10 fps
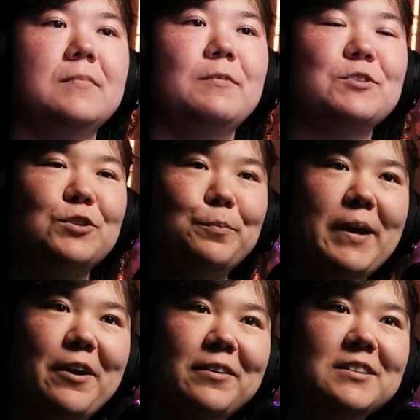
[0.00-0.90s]
Is her
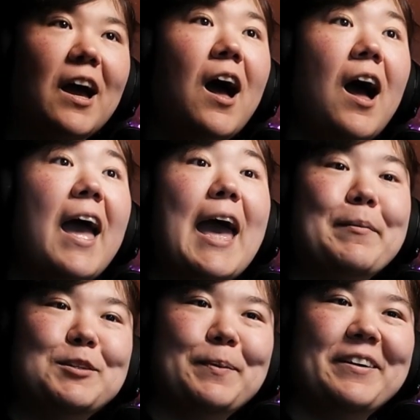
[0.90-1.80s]
parents?
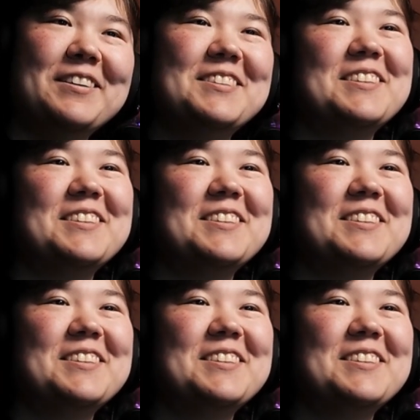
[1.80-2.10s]
Amity's parents.